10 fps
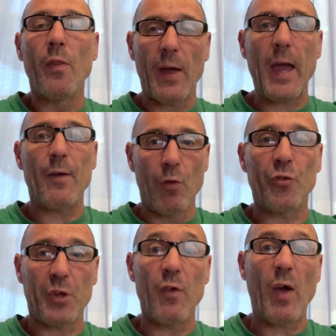they have
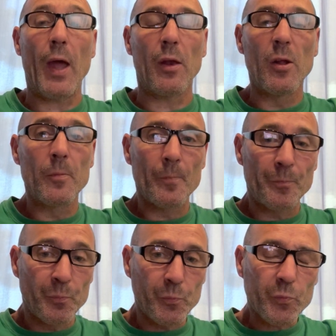lost their van
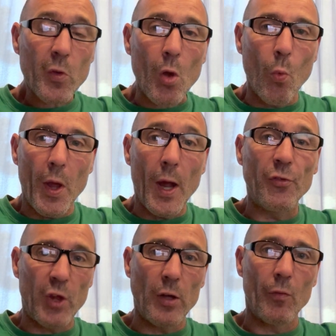where they
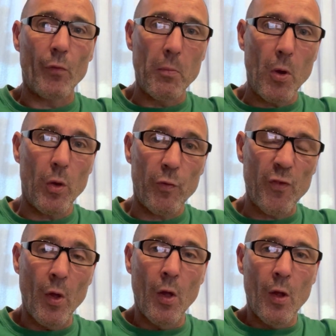didn't remove
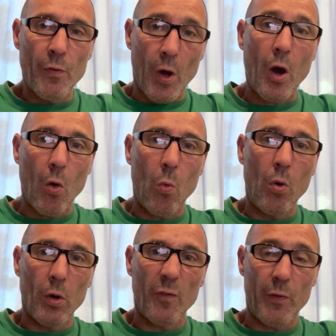the
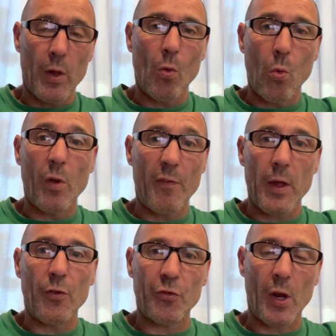whole of all of
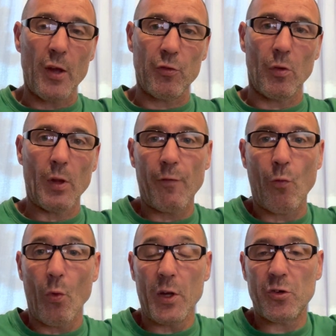the insulation. They
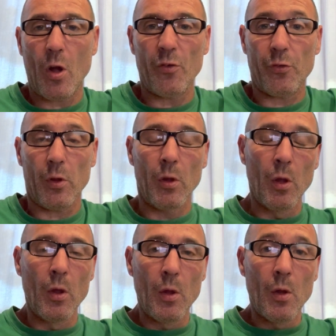thought they'd chance it.
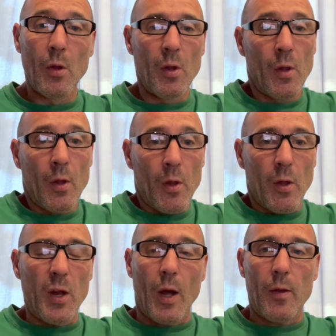
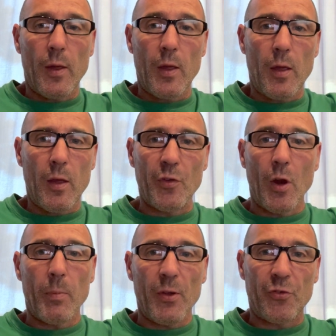You know, it's a
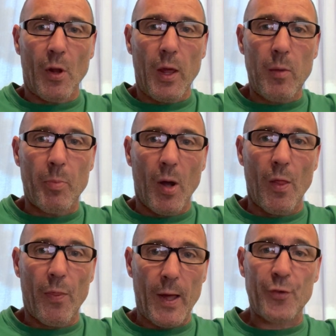little bit silly,
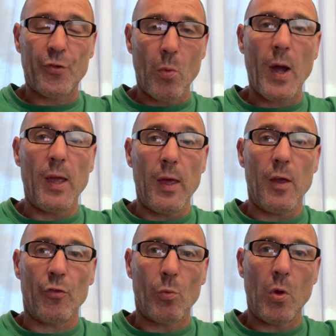but that's the way it
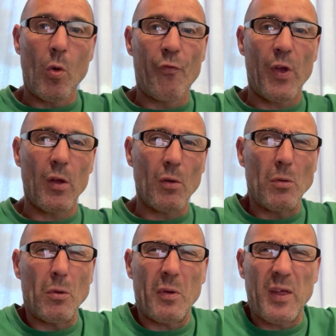is. We all think,
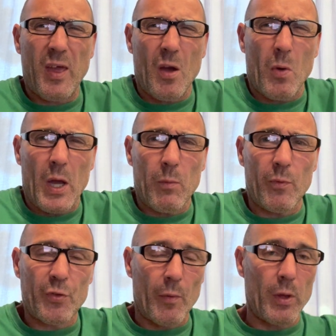or can get away
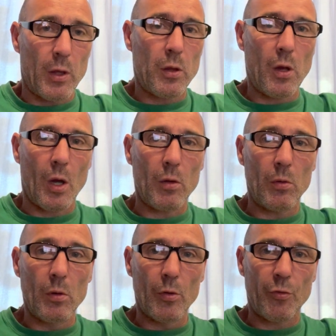with something, you know,
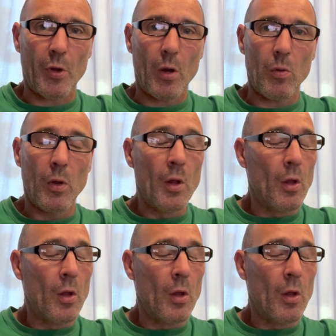so